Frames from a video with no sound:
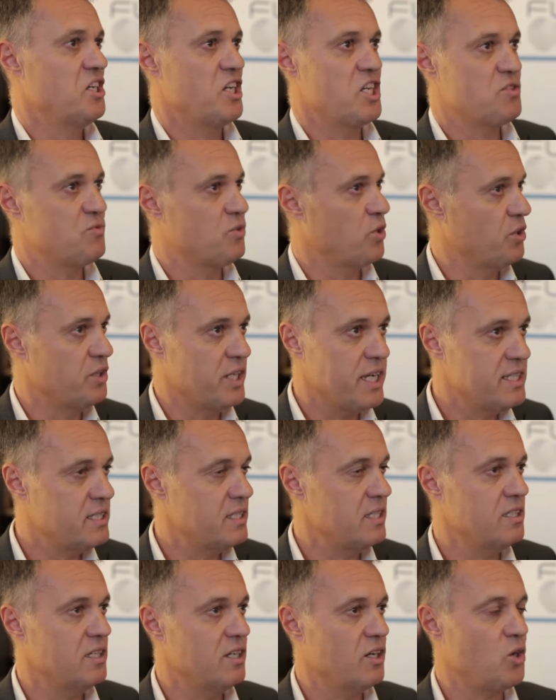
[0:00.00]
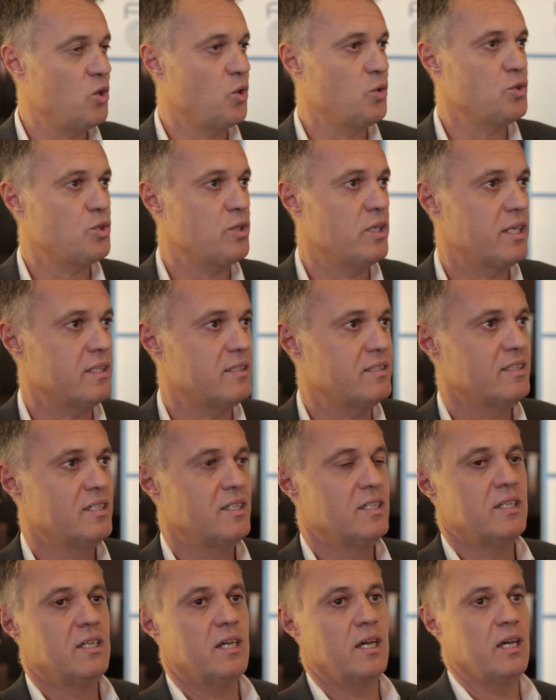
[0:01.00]
It's for an 18-year contract,
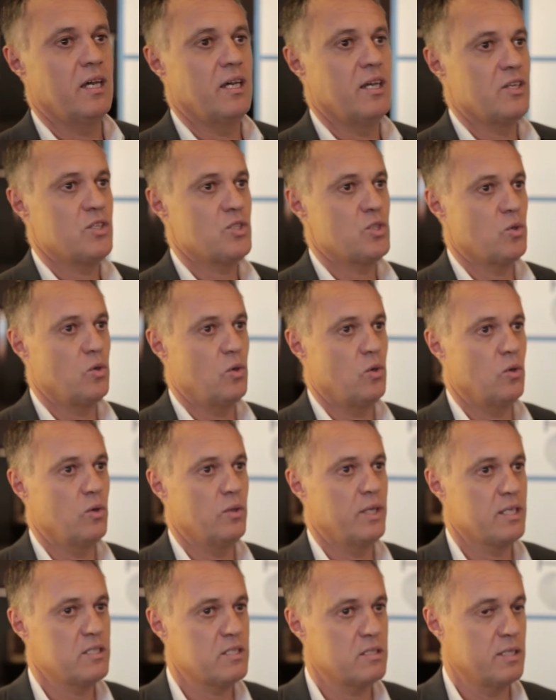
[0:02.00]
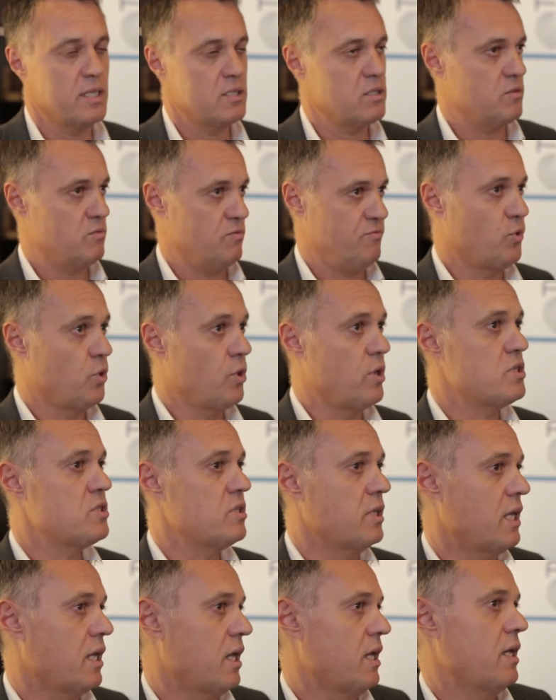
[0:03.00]
so that's for
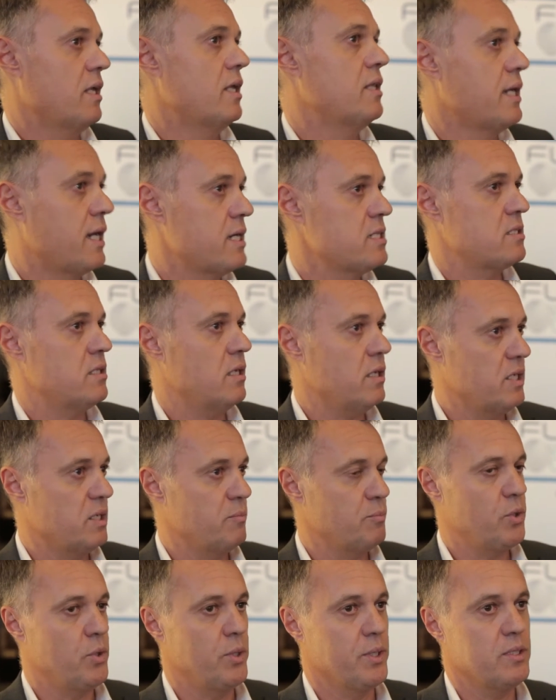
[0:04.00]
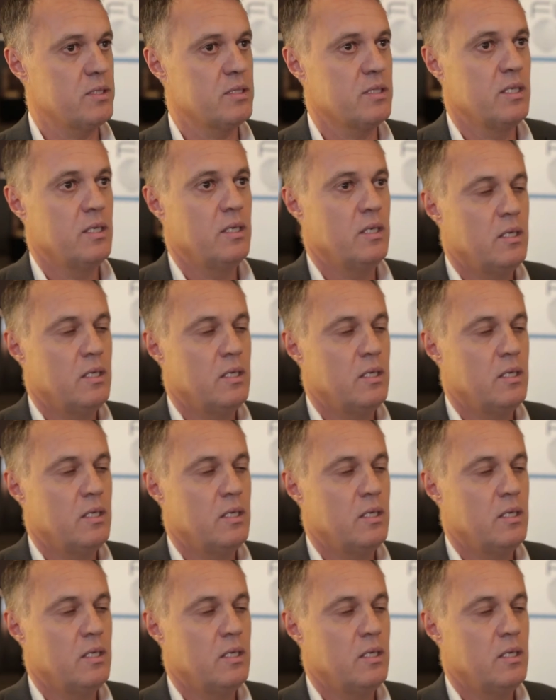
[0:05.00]
us a nice starting point.